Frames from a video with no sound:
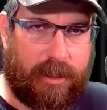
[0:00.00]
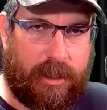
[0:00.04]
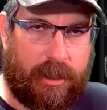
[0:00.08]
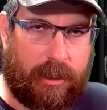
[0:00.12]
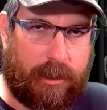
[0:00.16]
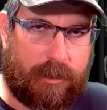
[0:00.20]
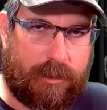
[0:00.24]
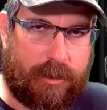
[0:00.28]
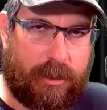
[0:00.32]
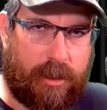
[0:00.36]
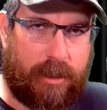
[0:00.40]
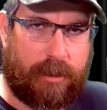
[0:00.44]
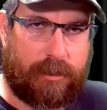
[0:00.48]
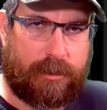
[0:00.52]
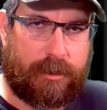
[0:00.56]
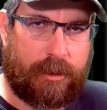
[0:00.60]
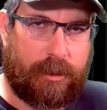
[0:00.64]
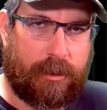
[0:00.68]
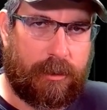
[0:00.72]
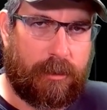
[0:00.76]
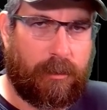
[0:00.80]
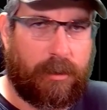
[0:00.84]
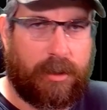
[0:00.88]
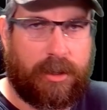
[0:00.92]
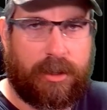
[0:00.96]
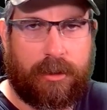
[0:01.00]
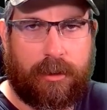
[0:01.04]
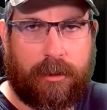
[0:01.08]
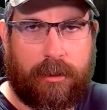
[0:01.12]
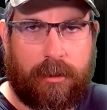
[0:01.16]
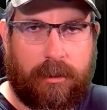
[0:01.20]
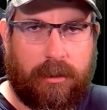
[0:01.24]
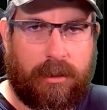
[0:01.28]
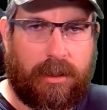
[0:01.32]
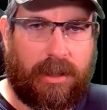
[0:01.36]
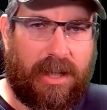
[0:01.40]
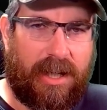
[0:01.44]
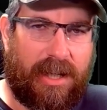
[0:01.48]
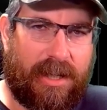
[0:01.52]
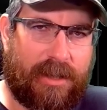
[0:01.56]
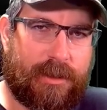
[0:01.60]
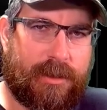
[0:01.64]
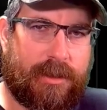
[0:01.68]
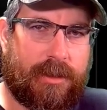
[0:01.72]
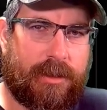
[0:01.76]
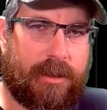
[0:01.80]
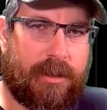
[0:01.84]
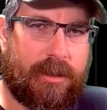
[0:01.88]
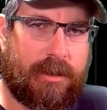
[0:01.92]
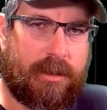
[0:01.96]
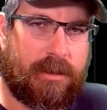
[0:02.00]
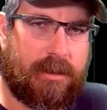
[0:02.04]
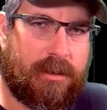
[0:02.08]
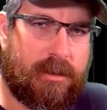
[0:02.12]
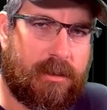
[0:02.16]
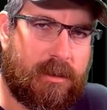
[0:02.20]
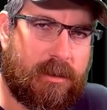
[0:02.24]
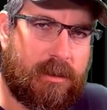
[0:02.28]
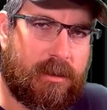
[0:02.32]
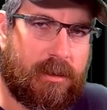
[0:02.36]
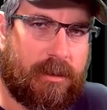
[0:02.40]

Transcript: of Exile 2 into early access,